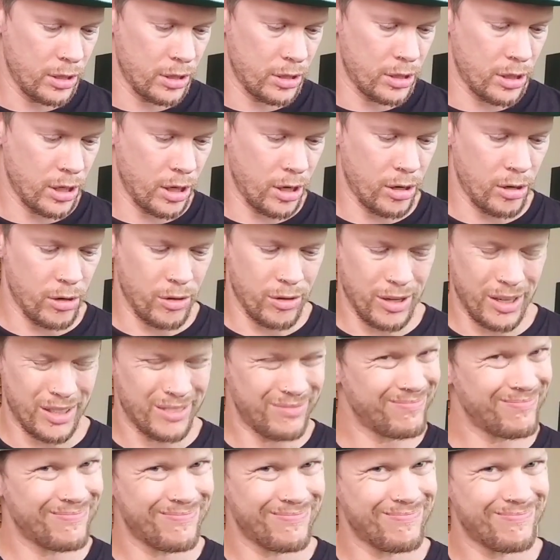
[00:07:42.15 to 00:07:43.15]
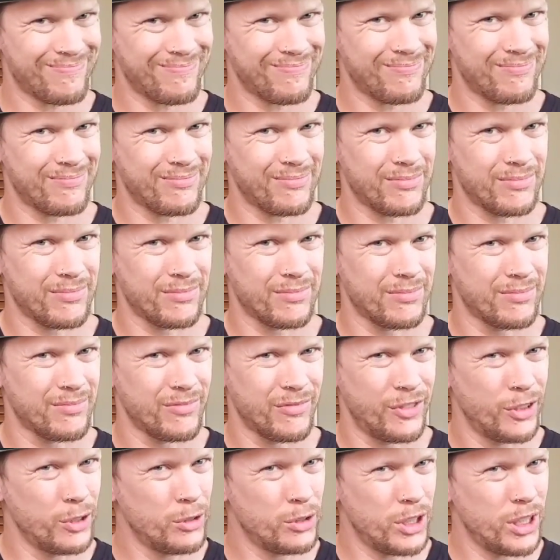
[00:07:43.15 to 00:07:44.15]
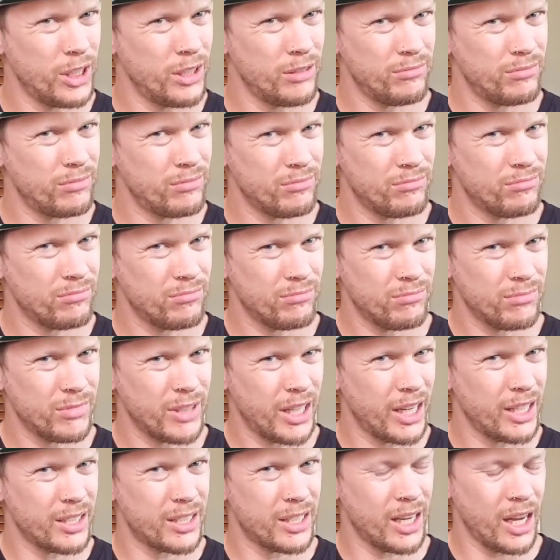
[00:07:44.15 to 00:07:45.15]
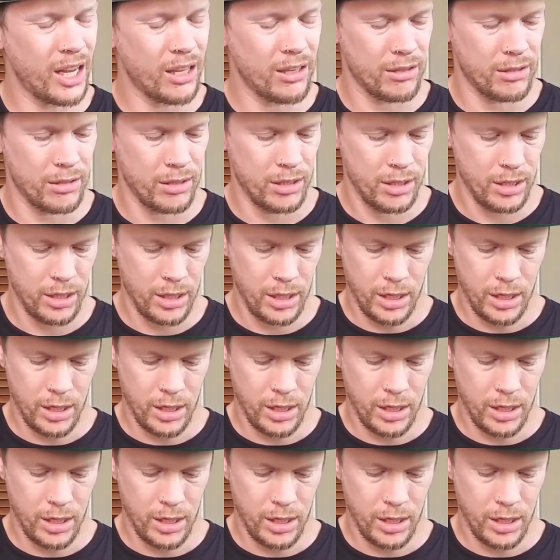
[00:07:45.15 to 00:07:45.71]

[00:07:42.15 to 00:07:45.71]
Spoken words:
so Fuji, get it together.